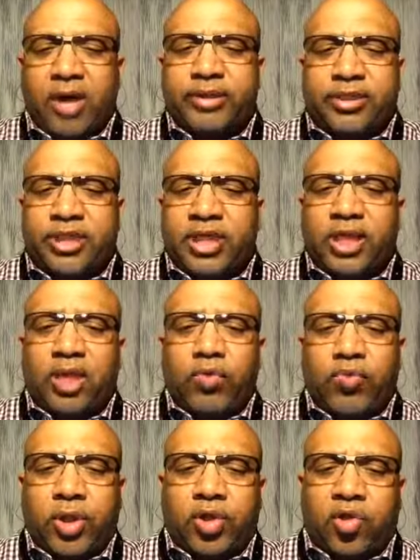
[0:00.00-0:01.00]
are
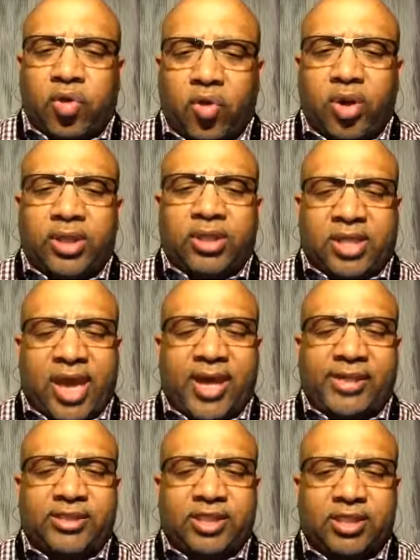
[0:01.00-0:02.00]
dealing with court
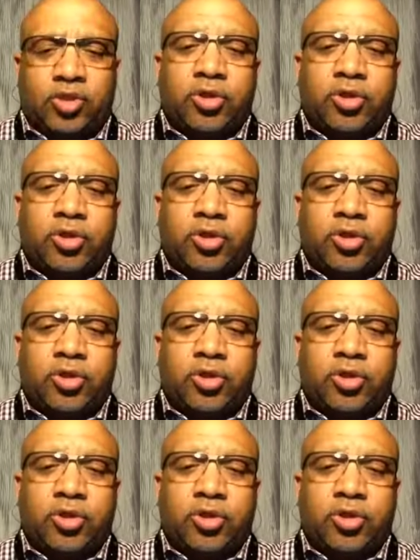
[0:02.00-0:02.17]
cases.